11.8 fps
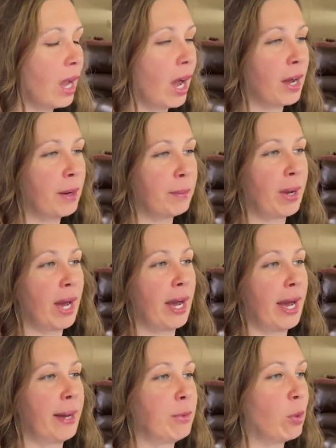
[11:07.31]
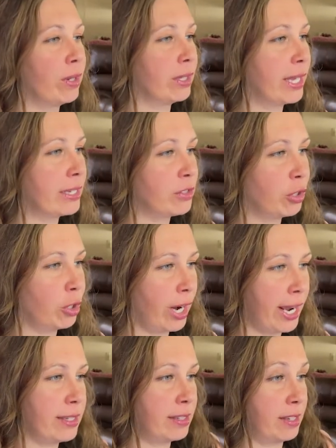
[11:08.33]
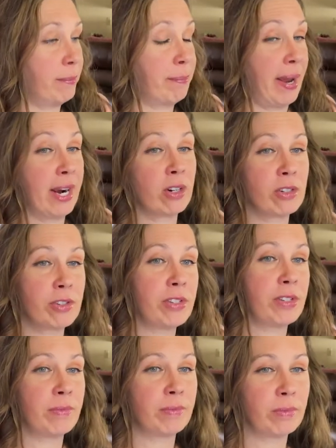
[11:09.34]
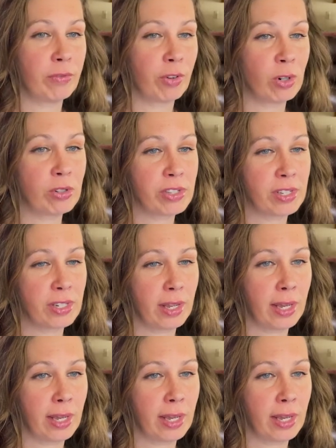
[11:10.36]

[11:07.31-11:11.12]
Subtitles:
let's create some pairs first,